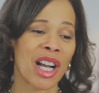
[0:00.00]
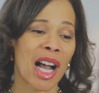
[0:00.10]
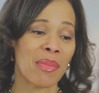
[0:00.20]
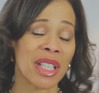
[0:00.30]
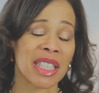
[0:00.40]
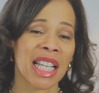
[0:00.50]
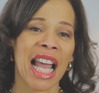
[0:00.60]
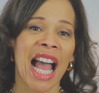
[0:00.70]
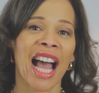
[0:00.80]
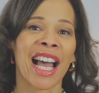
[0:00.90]
comments.
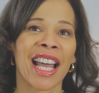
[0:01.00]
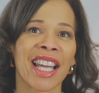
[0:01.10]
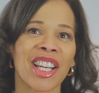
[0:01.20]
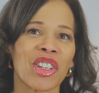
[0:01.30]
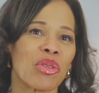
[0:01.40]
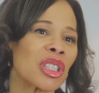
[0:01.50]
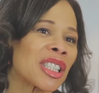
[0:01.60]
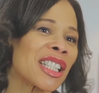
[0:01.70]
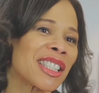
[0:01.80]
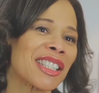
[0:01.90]
I
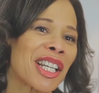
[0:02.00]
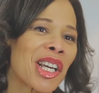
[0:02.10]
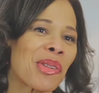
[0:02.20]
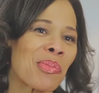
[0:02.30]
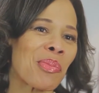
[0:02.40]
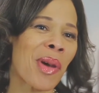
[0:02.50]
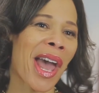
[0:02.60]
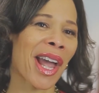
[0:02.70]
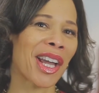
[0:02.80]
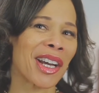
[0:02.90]
was listening
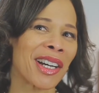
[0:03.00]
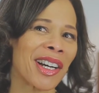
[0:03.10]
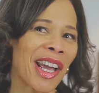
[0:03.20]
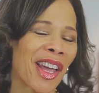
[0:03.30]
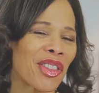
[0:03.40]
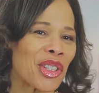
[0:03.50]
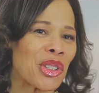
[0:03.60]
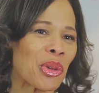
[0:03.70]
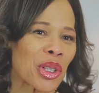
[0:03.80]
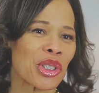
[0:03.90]
back uh, at the
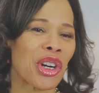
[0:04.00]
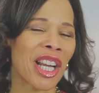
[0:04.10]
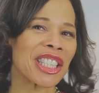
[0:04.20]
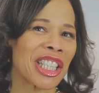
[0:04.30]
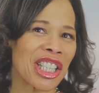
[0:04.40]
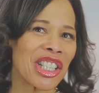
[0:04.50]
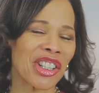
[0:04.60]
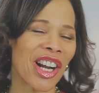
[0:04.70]
door trying to hear.